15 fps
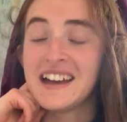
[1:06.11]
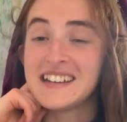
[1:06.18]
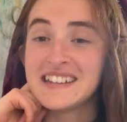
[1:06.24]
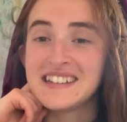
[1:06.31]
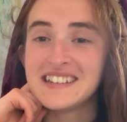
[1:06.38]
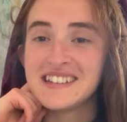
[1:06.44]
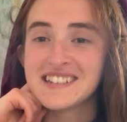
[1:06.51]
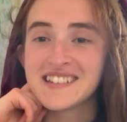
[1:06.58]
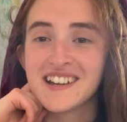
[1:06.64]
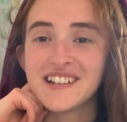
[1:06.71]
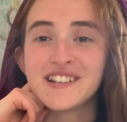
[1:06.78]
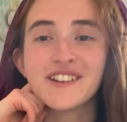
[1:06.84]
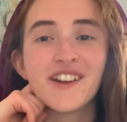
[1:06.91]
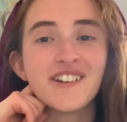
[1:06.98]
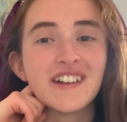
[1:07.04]
I did decide
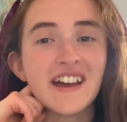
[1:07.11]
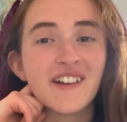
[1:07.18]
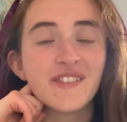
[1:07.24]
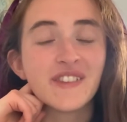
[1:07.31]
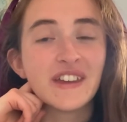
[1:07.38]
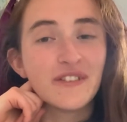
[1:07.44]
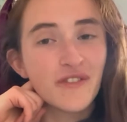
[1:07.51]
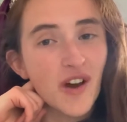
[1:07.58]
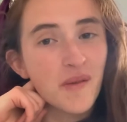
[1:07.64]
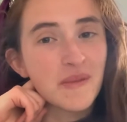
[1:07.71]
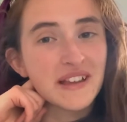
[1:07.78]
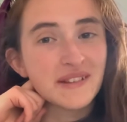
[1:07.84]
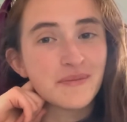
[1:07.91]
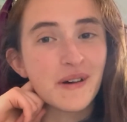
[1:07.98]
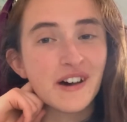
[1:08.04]
to go down the
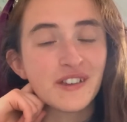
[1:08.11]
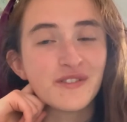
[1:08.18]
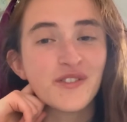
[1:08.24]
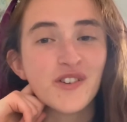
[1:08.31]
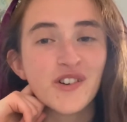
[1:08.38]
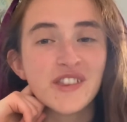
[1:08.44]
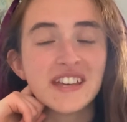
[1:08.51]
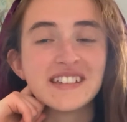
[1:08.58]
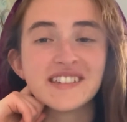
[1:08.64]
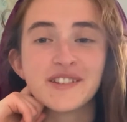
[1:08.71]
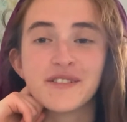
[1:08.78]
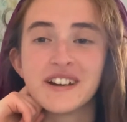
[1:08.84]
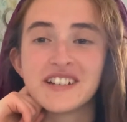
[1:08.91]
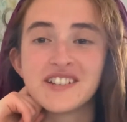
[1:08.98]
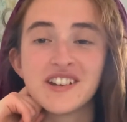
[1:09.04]
romance path for this,
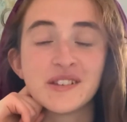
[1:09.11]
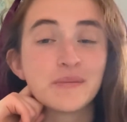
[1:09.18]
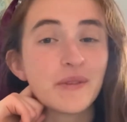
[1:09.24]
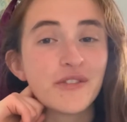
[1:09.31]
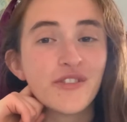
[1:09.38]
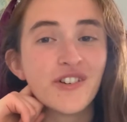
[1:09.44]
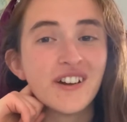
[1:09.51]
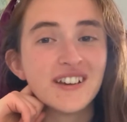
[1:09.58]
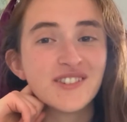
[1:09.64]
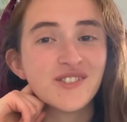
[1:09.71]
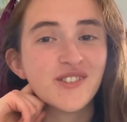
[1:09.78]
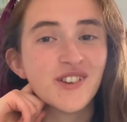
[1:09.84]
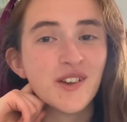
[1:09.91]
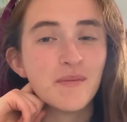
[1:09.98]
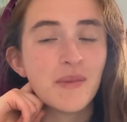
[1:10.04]
so I chose Before I Saw
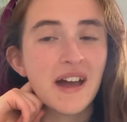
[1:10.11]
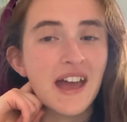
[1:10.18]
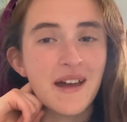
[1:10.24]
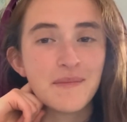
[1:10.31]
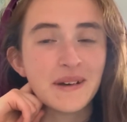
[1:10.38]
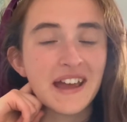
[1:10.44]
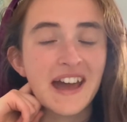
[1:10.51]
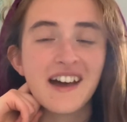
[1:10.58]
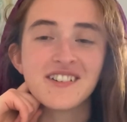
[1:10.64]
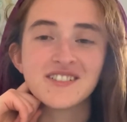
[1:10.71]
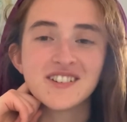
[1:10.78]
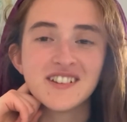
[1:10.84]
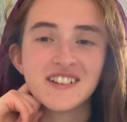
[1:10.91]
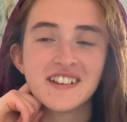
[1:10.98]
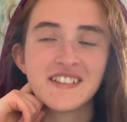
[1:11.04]
You by Emily
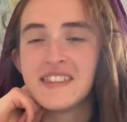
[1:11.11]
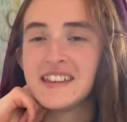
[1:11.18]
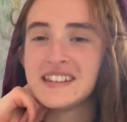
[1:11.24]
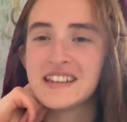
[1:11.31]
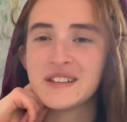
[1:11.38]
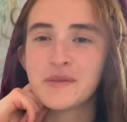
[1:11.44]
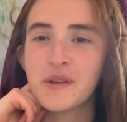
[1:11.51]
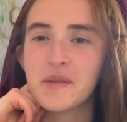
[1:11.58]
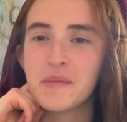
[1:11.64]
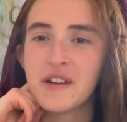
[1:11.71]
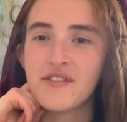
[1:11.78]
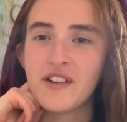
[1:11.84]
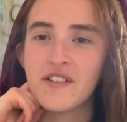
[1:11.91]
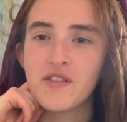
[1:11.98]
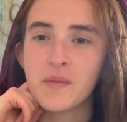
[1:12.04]
Houghton. This is one of my
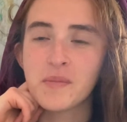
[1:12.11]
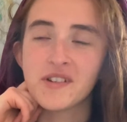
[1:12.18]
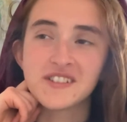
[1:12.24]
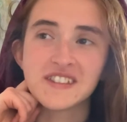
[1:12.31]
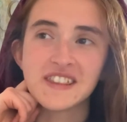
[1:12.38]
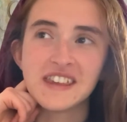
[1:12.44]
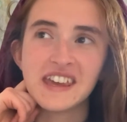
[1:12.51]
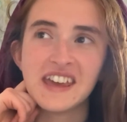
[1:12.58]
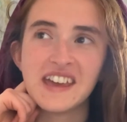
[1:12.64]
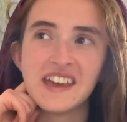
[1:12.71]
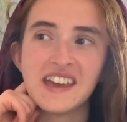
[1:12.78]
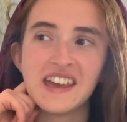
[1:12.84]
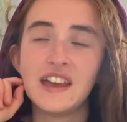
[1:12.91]
favourite books of the year.